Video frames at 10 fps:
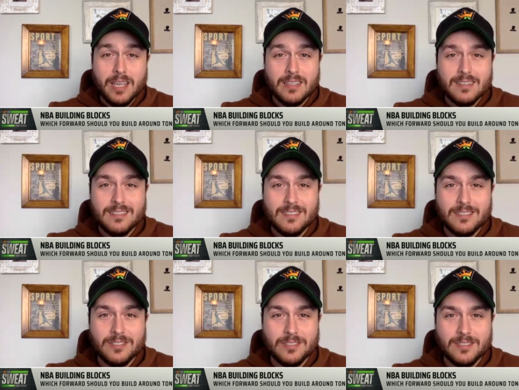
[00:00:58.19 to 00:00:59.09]
might
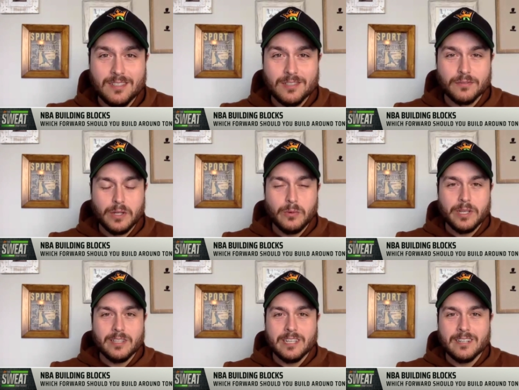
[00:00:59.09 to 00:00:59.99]
let's just let's just
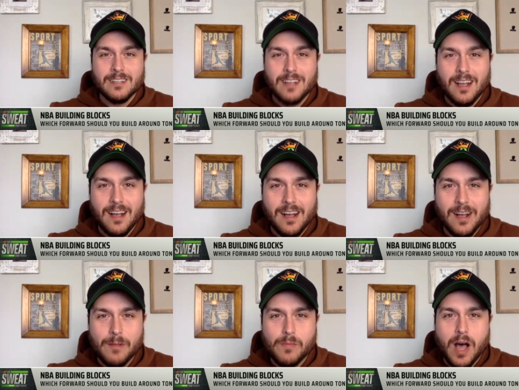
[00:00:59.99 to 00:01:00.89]
freewheel here.
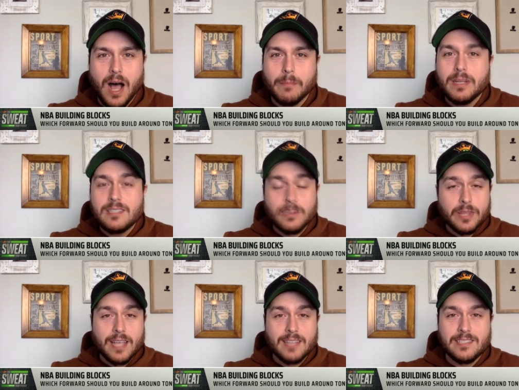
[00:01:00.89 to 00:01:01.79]
Um, I'm going to stick
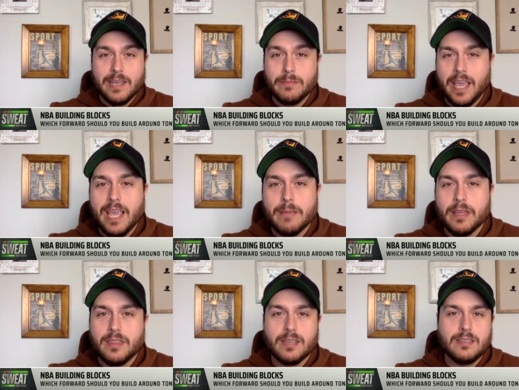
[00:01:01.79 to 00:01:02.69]
with that same game.
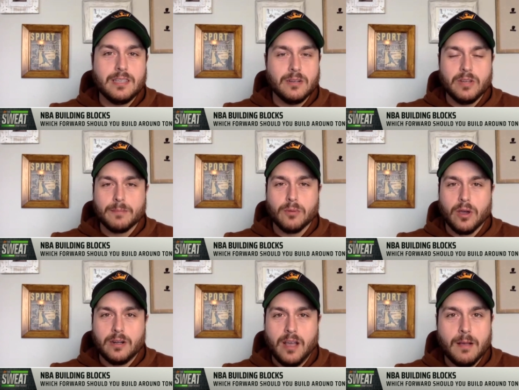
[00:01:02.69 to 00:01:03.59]
I think you know Nick
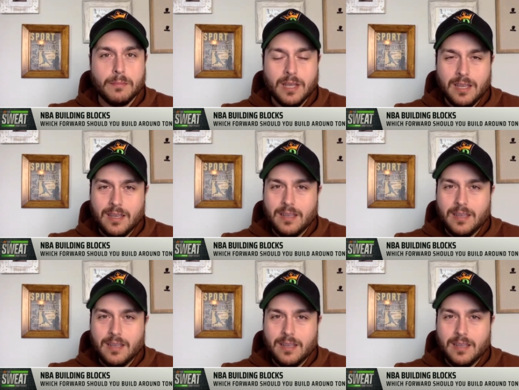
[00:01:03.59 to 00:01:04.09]
brought it up.